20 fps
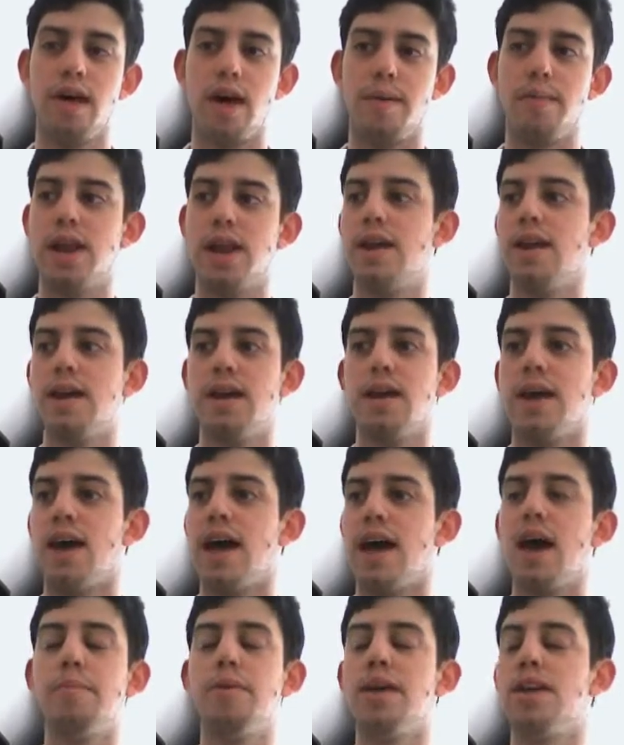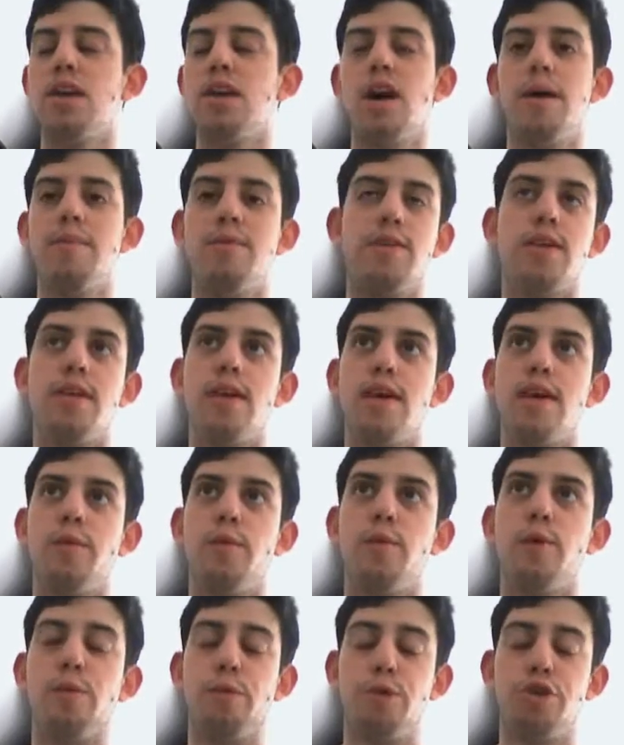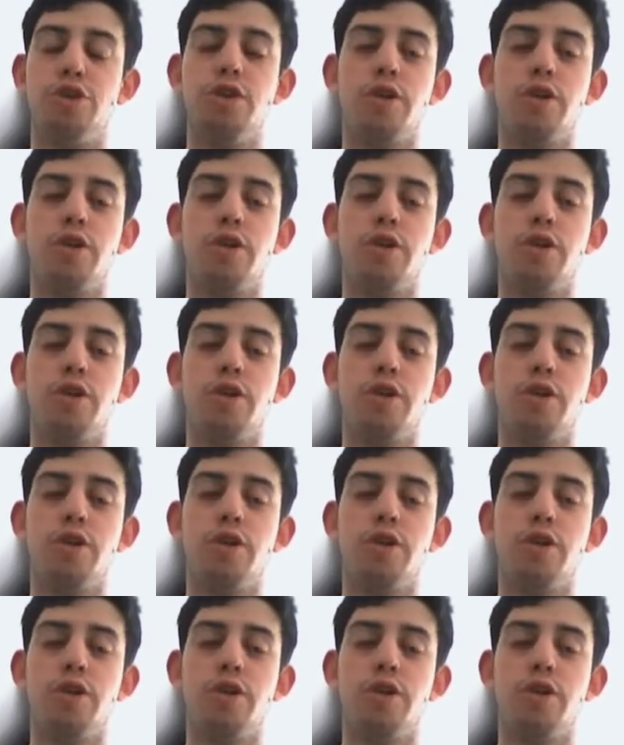I mean, how many times would